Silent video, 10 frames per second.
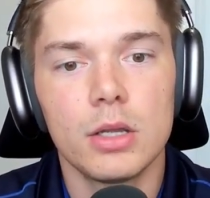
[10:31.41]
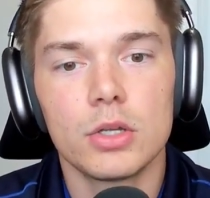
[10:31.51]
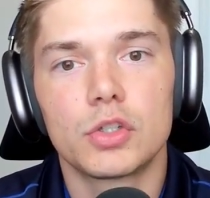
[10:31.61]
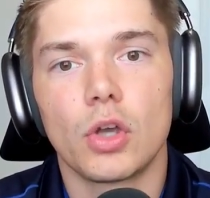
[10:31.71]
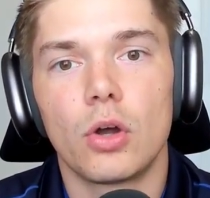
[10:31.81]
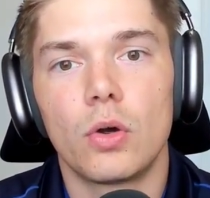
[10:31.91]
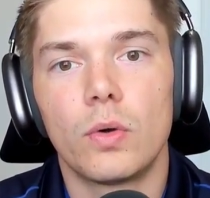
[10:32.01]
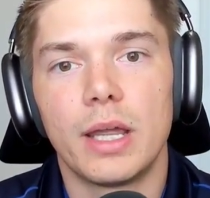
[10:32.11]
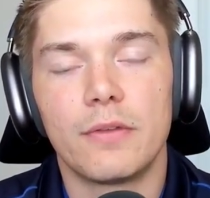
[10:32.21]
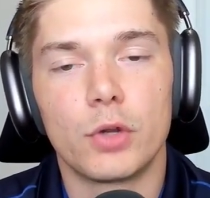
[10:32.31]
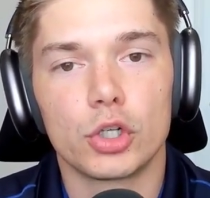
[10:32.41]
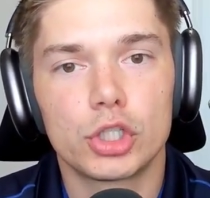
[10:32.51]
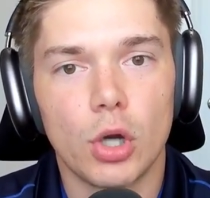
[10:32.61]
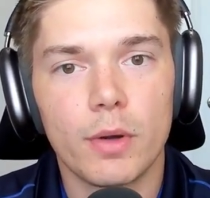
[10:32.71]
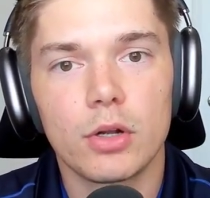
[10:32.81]
So if you're
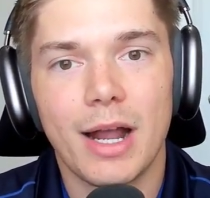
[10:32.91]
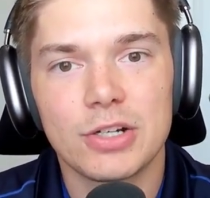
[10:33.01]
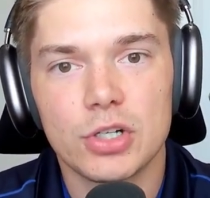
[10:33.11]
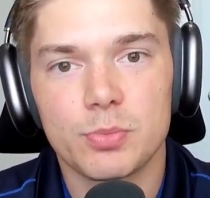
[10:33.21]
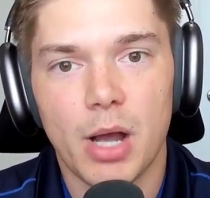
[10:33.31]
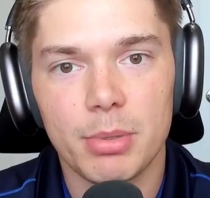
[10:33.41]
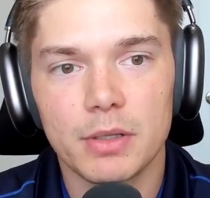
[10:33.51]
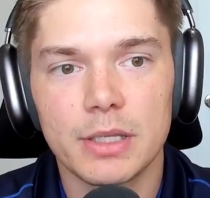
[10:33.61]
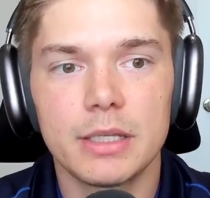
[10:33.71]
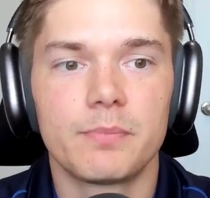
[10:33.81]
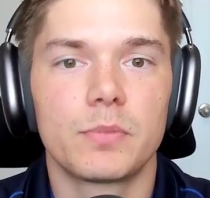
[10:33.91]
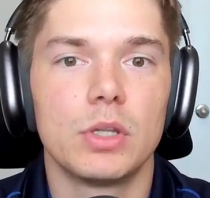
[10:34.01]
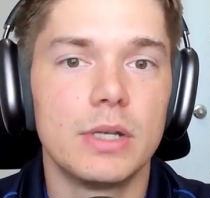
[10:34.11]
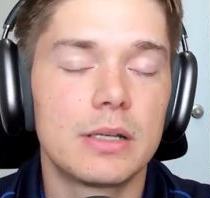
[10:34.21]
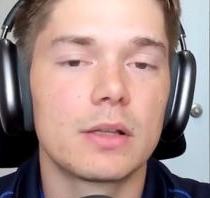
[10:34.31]
showing your address publicly,
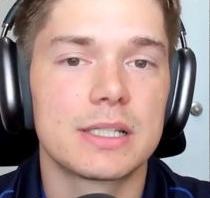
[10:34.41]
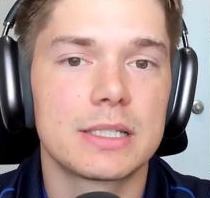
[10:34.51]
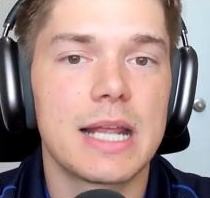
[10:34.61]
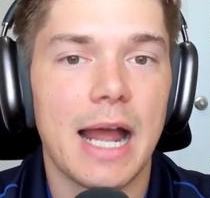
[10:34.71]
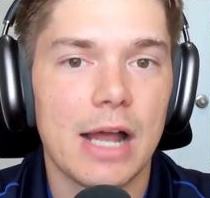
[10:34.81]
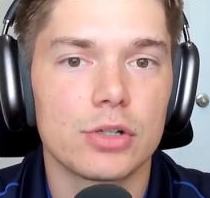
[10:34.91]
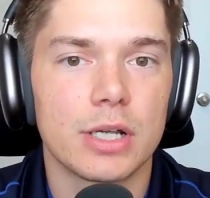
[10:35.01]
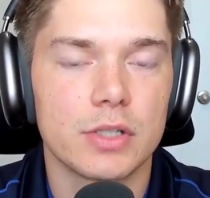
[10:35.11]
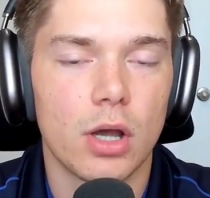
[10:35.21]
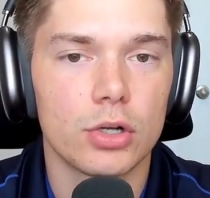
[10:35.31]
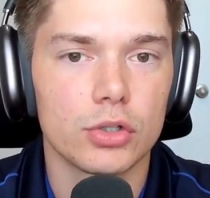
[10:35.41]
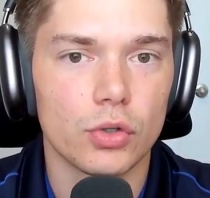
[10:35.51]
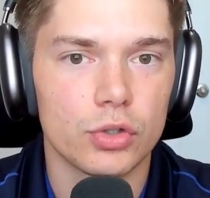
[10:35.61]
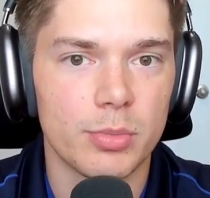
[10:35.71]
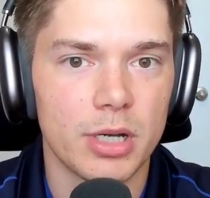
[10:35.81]
you need to list the address on your
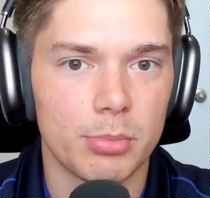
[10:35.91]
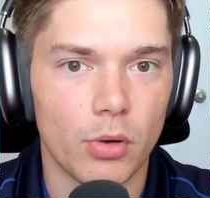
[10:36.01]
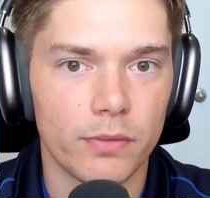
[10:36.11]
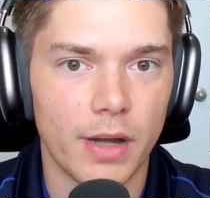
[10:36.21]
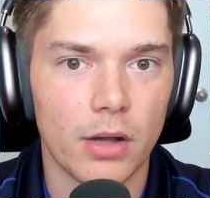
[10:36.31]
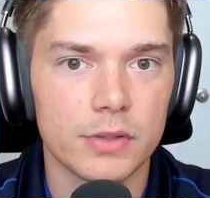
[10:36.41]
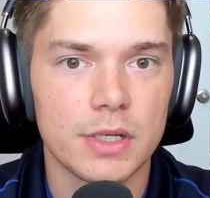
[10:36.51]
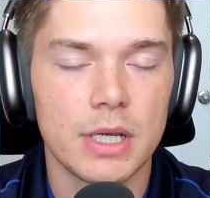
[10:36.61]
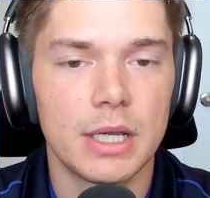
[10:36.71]
social media profiles.